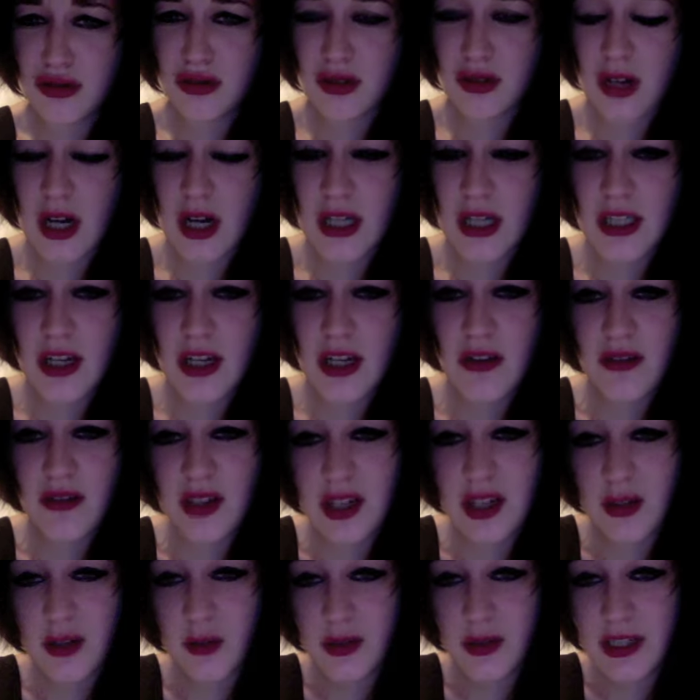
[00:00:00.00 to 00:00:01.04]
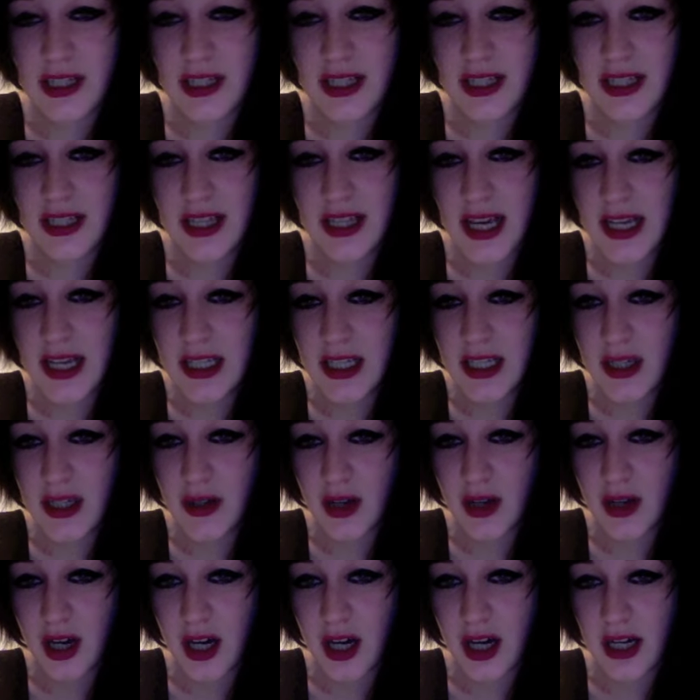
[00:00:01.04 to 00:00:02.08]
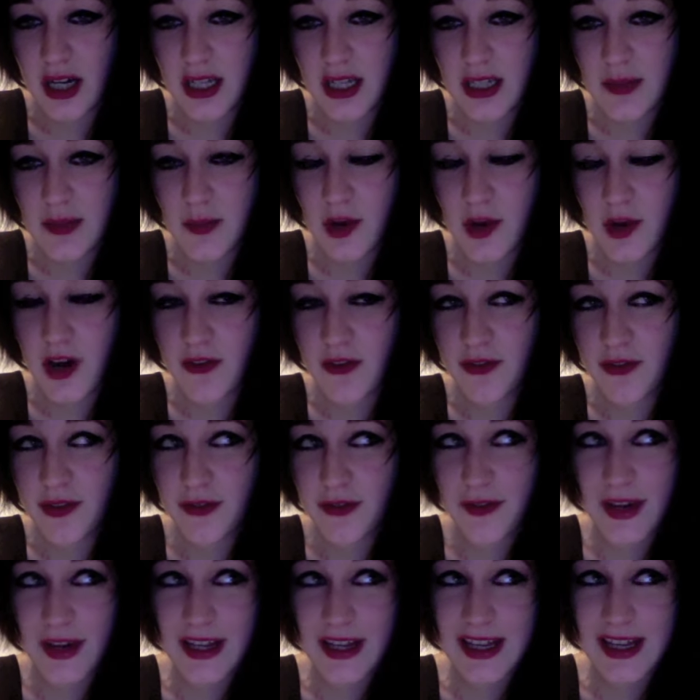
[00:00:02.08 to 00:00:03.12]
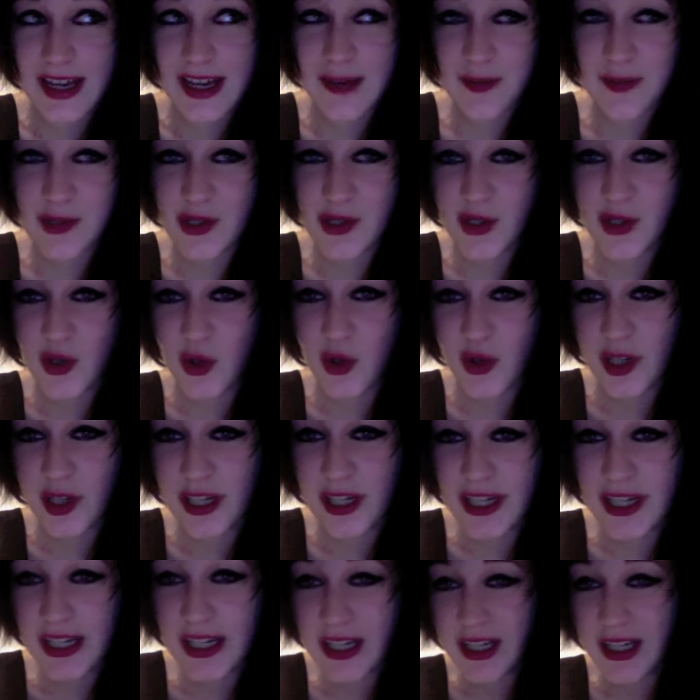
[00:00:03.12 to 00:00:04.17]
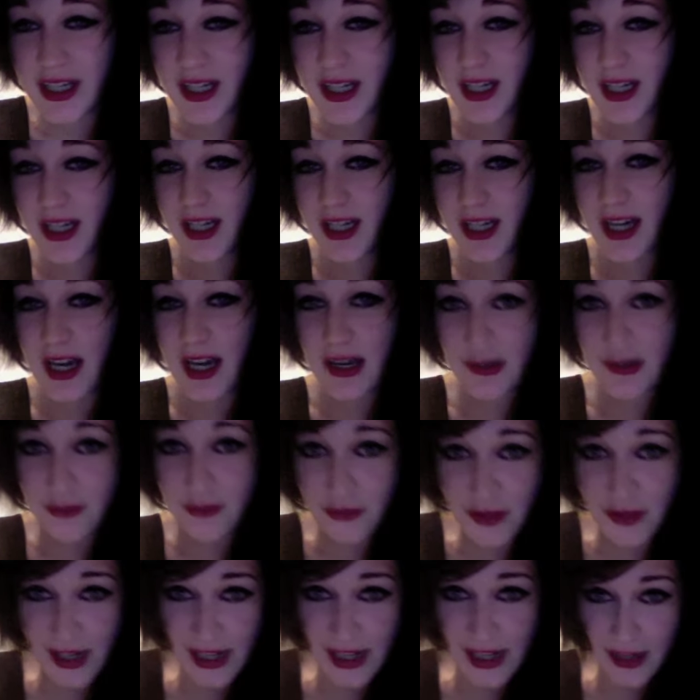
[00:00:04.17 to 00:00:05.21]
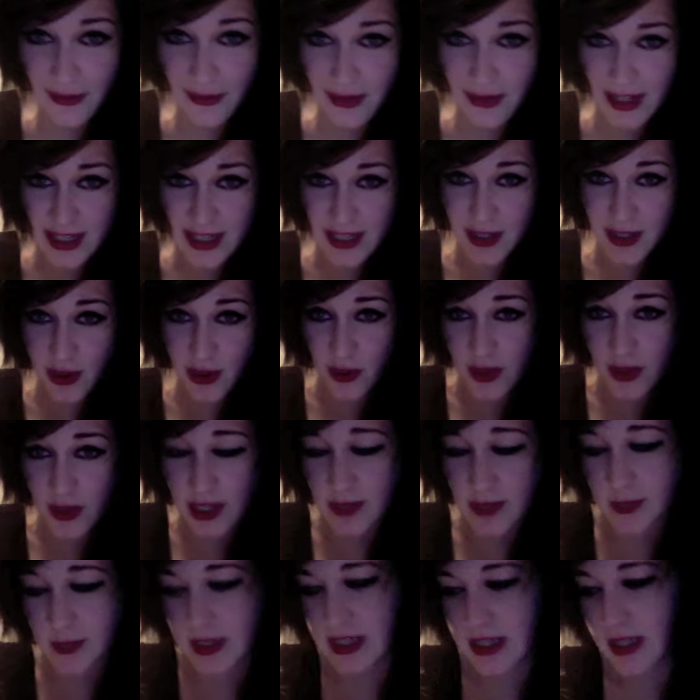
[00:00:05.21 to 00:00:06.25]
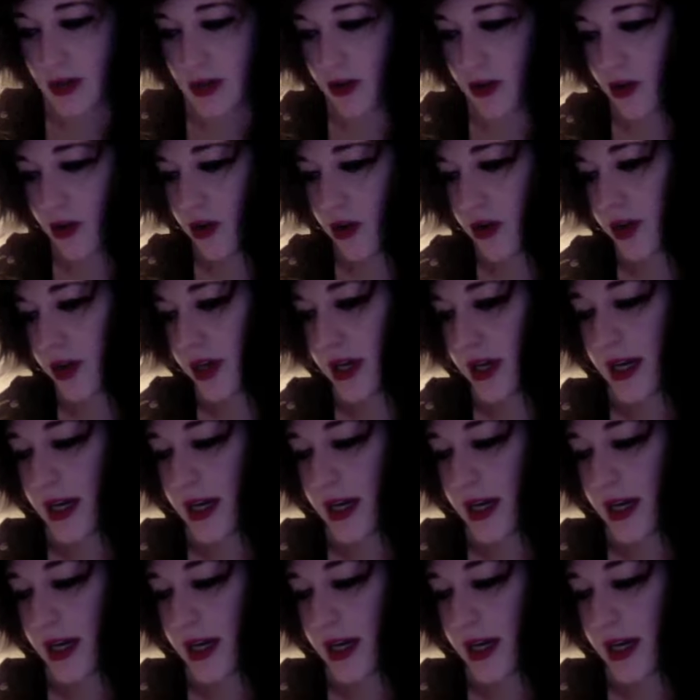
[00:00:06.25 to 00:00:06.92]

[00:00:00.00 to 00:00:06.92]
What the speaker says: I don't really know what to say to you guys, apart from the fact I'm sorry. I'm really, really sorry it's been so long.